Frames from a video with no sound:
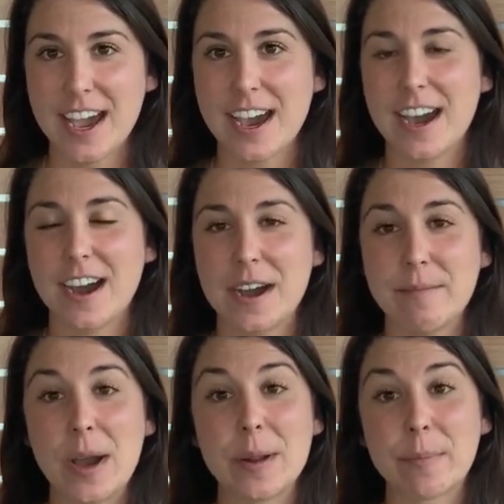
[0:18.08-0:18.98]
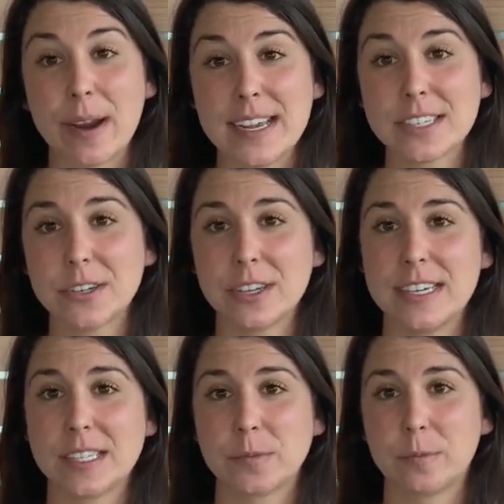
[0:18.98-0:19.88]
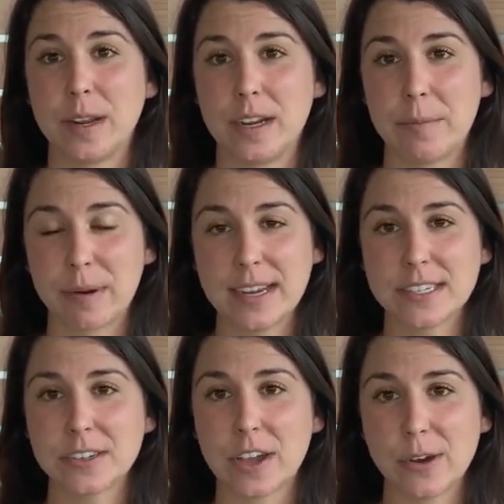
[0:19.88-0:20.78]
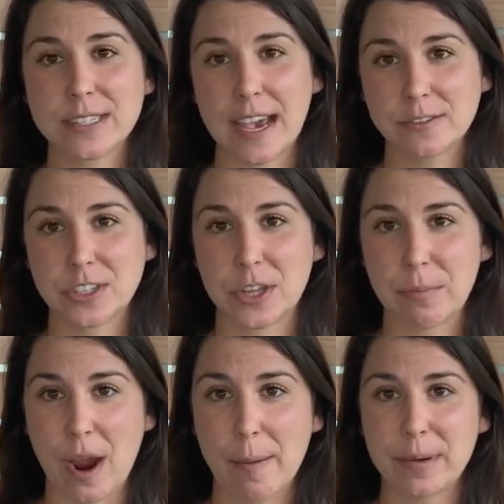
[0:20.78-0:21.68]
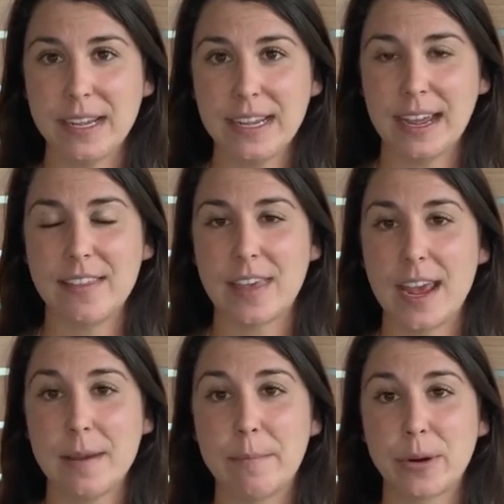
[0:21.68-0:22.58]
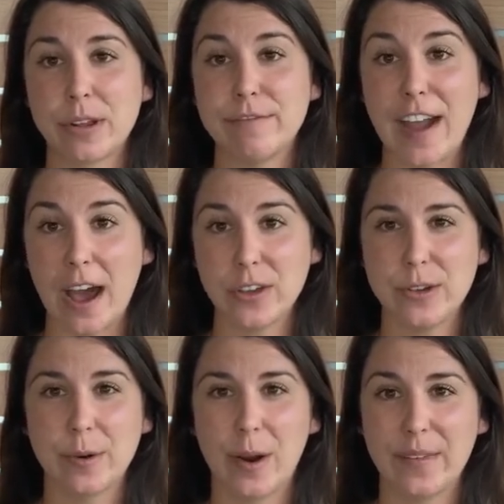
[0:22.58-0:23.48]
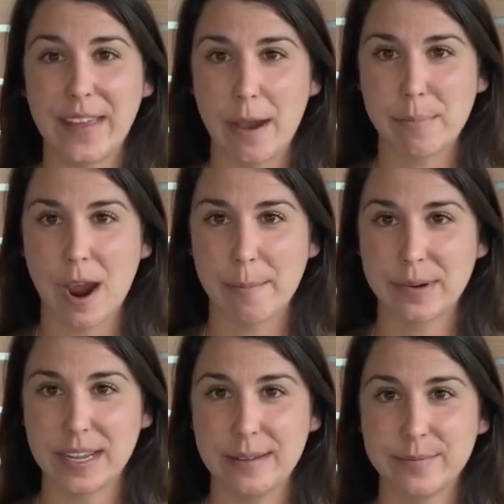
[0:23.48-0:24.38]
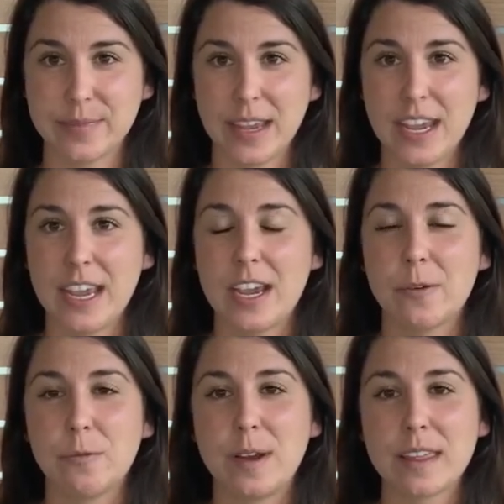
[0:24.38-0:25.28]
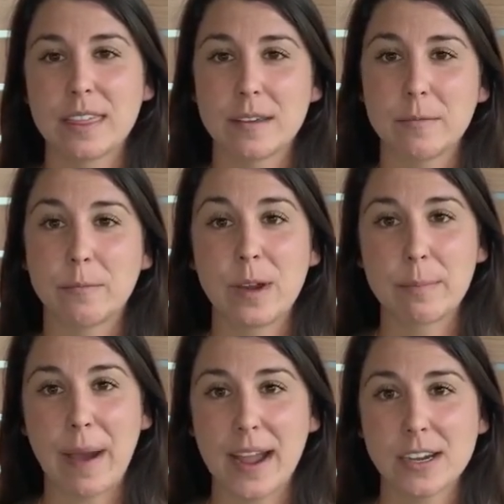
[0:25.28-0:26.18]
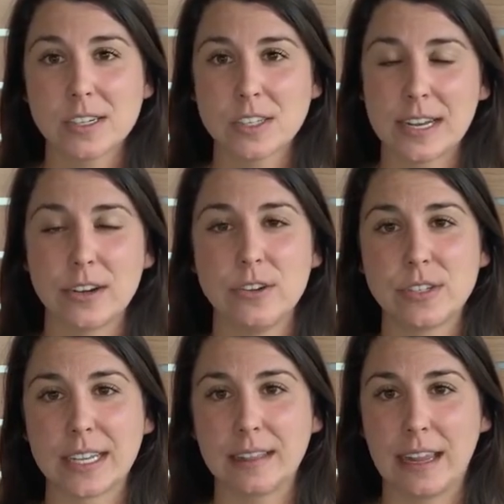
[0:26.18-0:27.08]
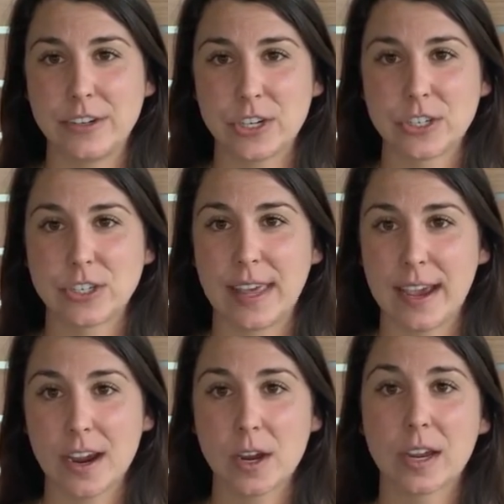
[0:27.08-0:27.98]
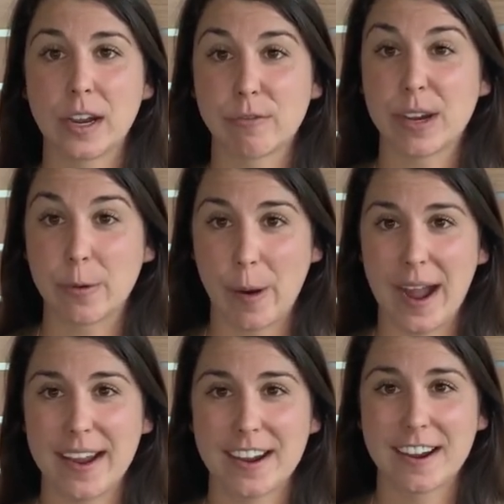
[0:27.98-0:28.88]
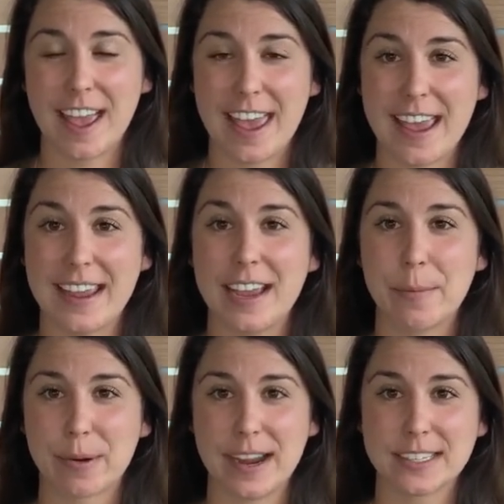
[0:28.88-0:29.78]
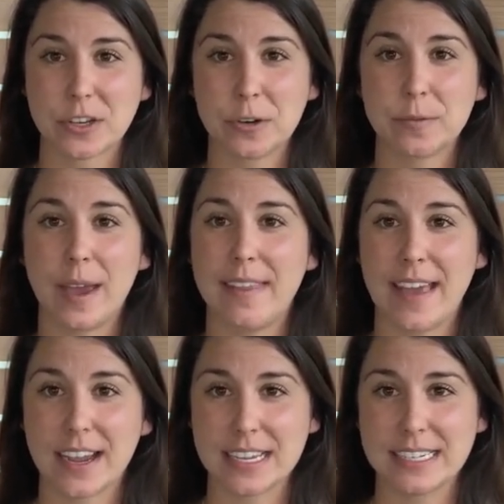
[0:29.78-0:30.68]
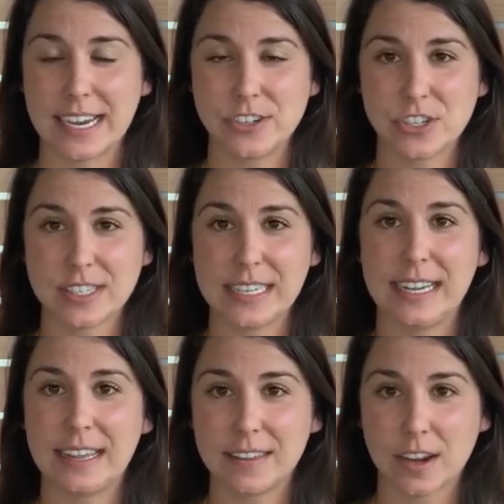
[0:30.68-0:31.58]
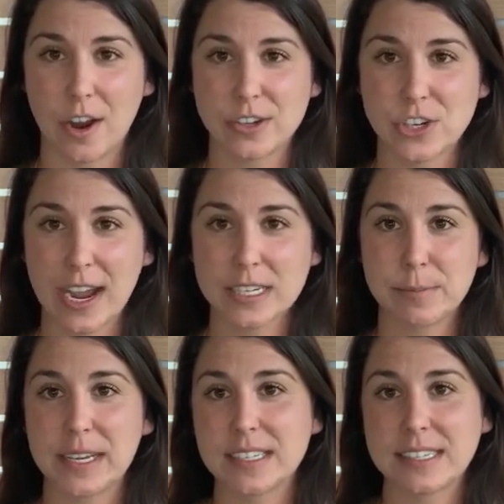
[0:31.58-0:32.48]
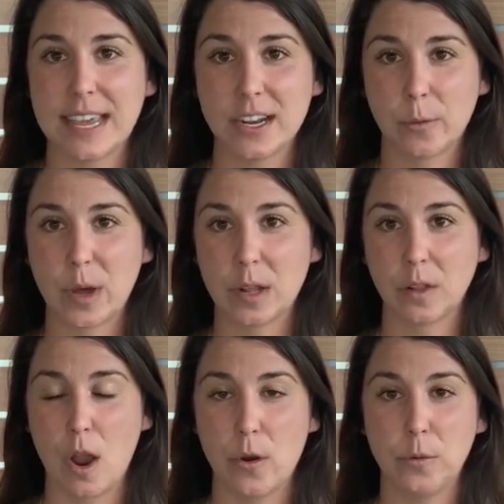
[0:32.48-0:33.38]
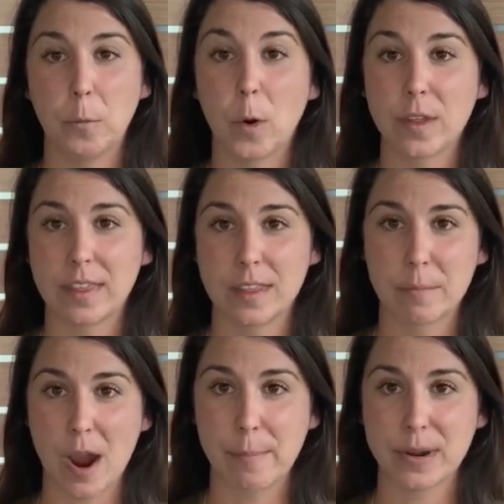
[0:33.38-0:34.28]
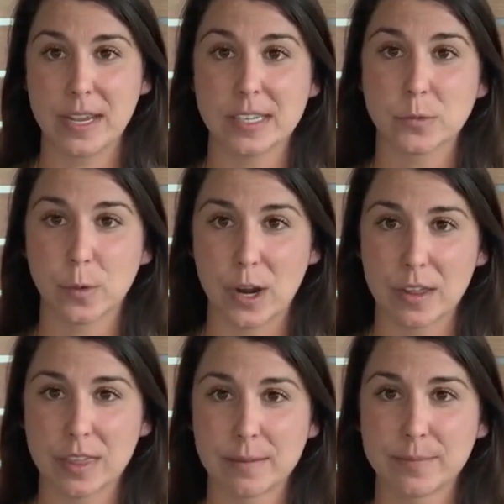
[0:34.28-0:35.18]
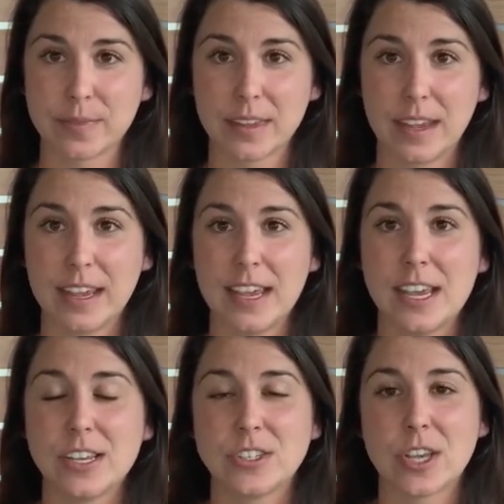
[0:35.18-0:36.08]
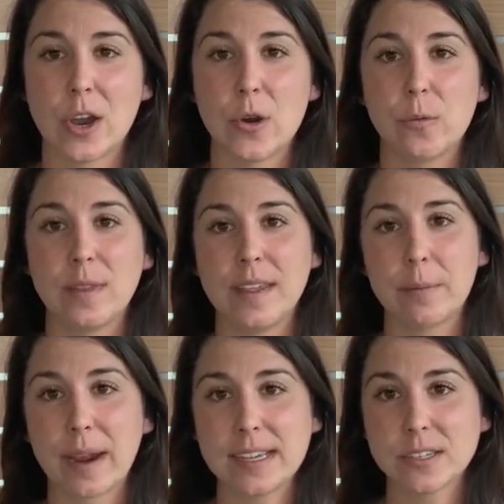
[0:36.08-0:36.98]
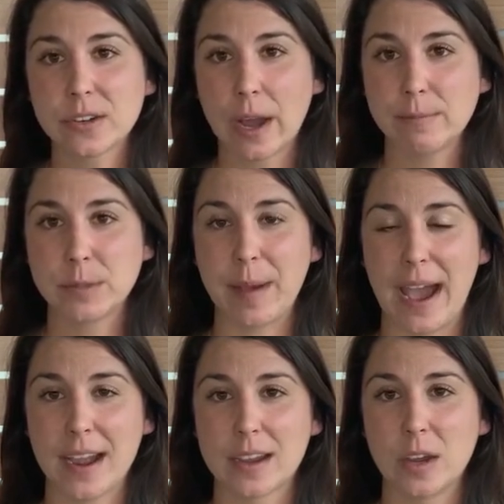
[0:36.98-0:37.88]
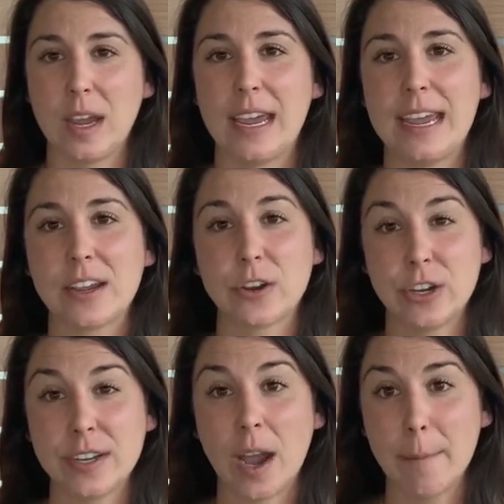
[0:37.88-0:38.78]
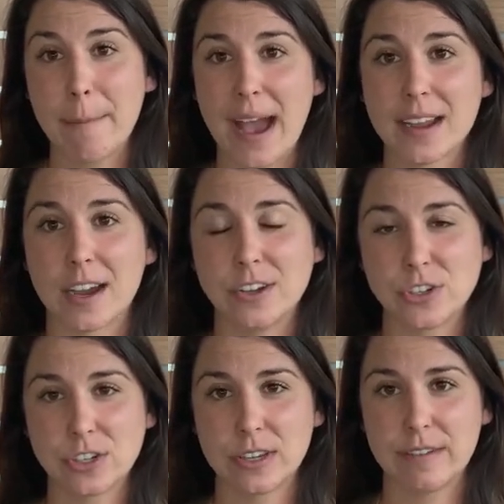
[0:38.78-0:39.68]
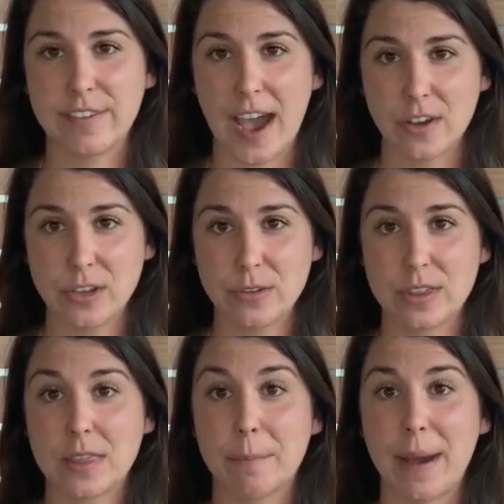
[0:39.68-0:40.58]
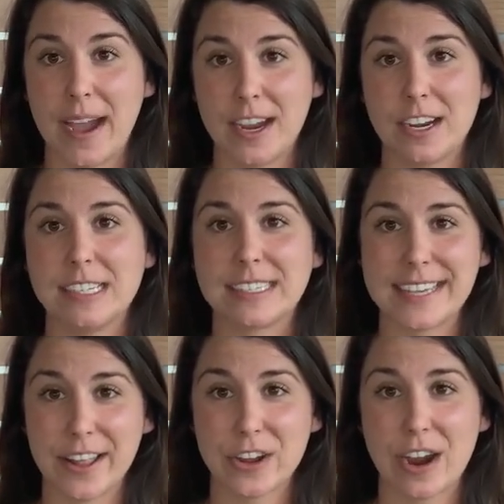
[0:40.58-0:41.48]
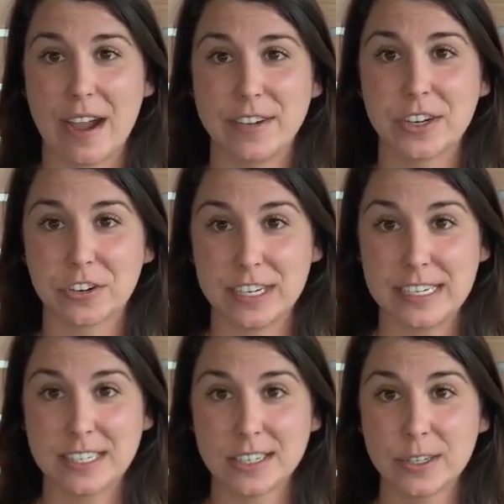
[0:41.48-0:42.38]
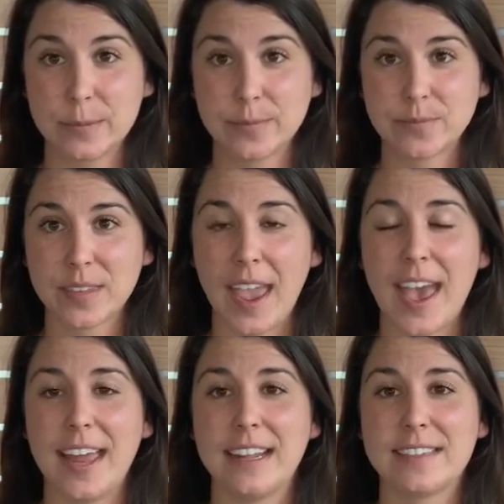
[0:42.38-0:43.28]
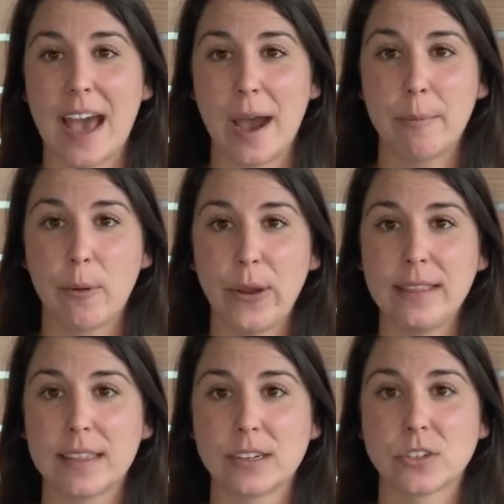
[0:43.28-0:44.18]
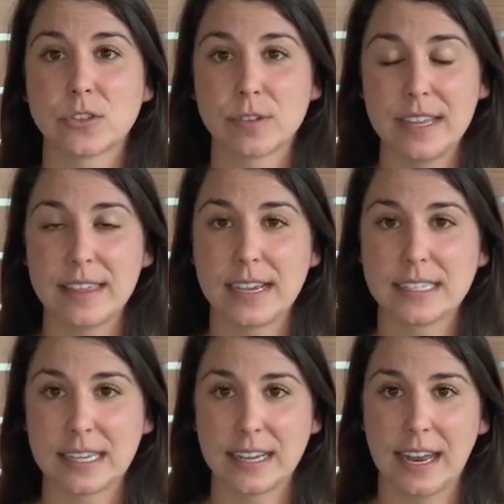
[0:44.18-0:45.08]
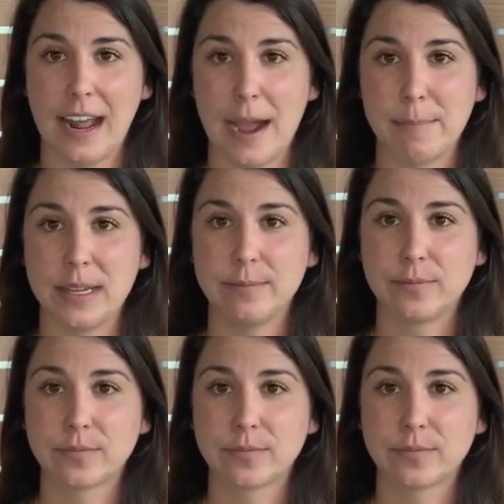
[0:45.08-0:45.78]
An appraisal is when an appraiser goes out to the property and they put a value on that property. With buyers that are using lenders, they're going to require a appraisal and that contingency in the contract because they don't want to loan more than the property is worth. So when the appraisal comes back, it could come back under the value that the buyer and seller have agreed to. And at that point, there's three things that can happen.